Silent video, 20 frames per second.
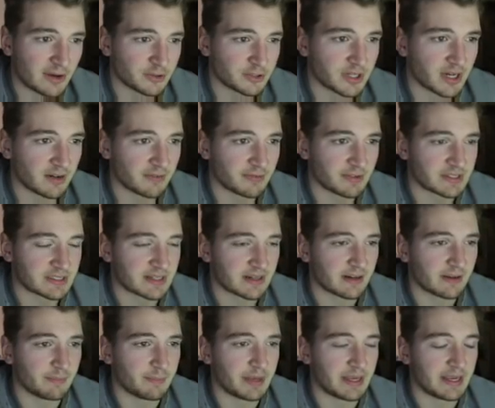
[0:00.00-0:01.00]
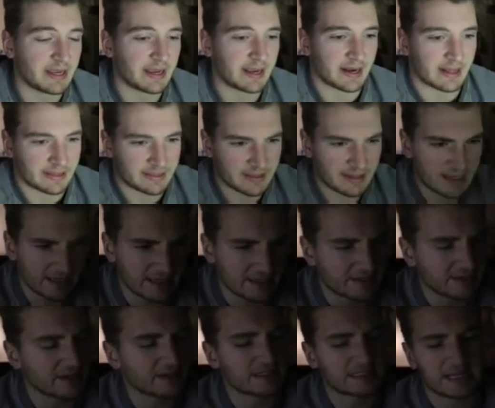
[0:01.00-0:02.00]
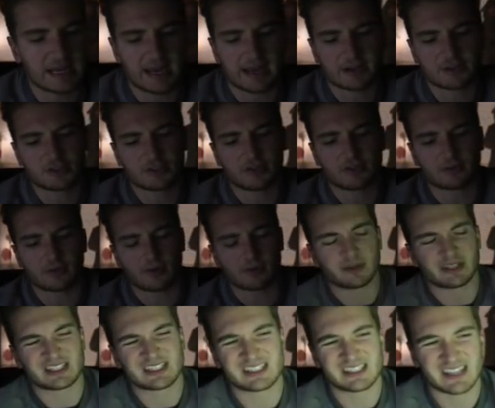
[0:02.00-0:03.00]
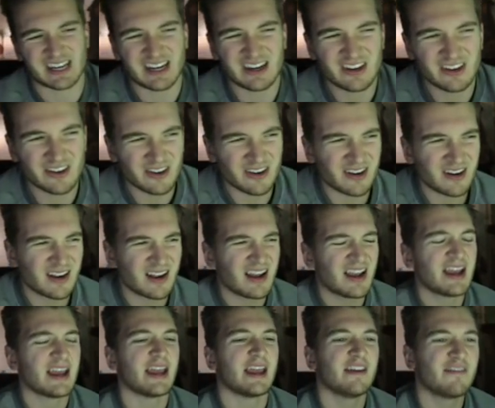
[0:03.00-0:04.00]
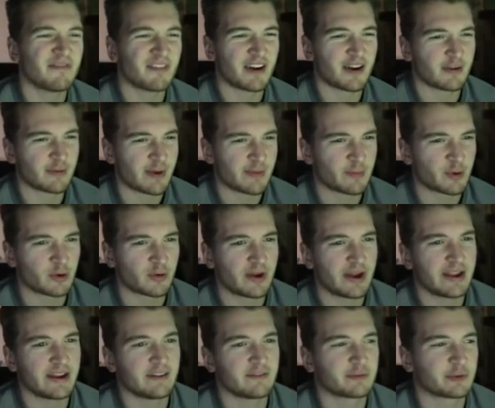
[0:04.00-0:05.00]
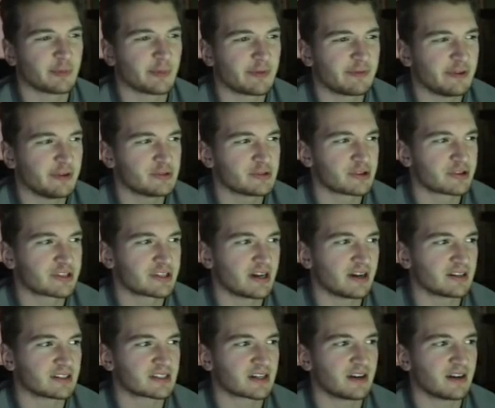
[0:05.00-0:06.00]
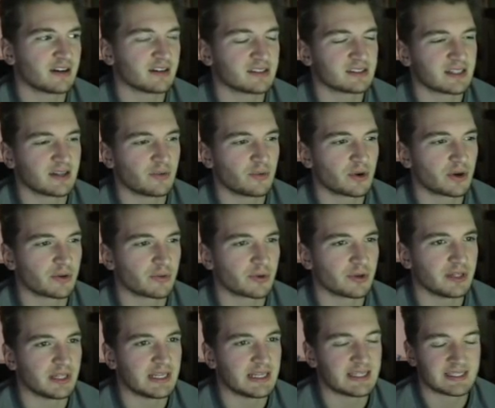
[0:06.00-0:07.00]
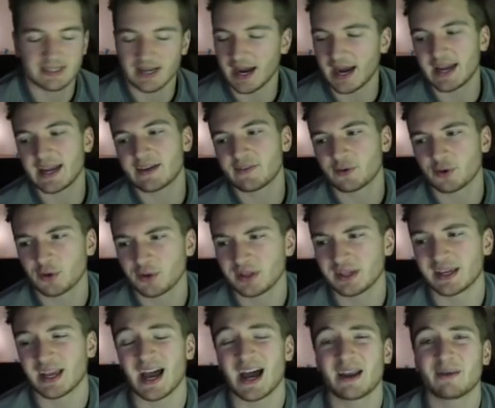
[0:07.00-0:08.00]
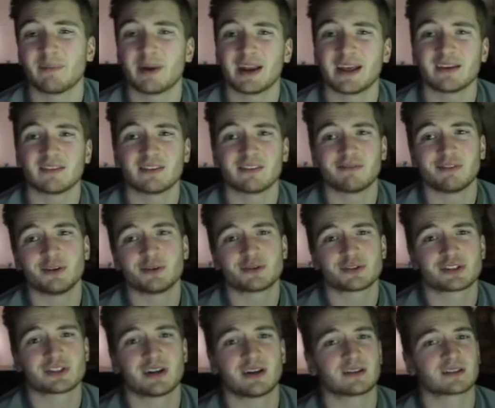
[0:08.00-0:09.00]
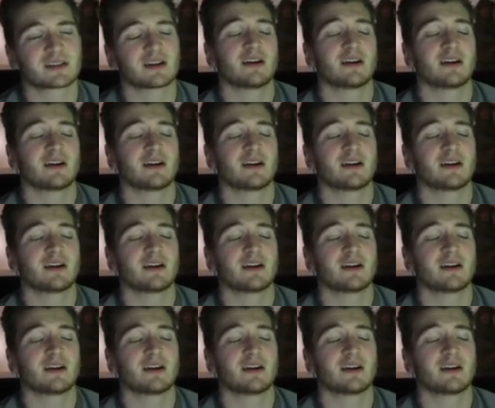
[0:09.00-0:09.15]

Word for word: how tough it's gonna be, and I think he does actually throw a sinker, if I remember right from the Future Stars cards that were released. I never really got many of the Future Stars